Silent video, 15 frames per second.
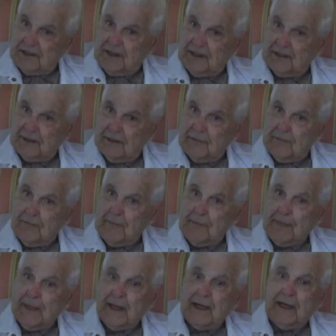then.
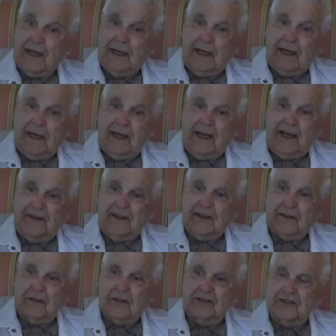And then, of
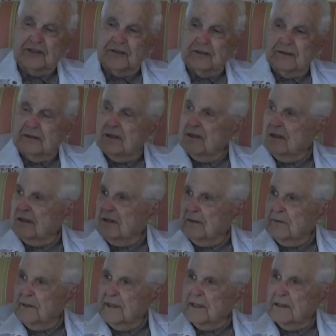course,
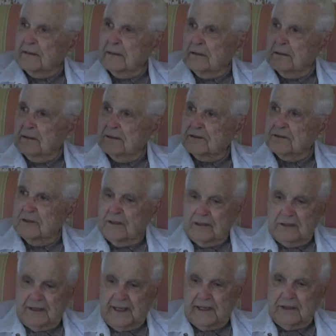we had this
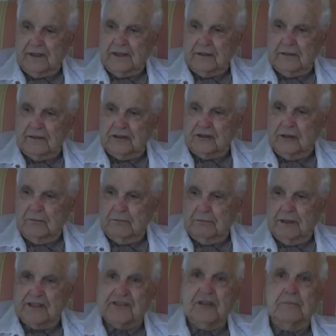down here, all this
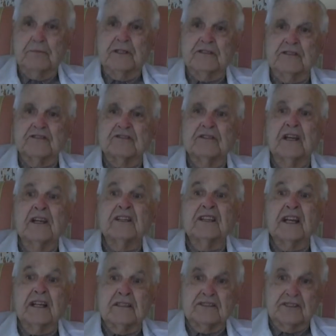busing business,
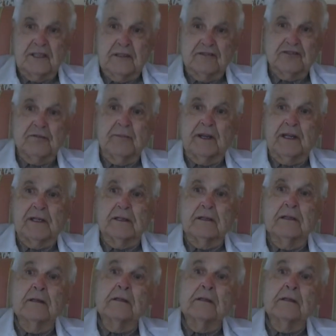taking servicemen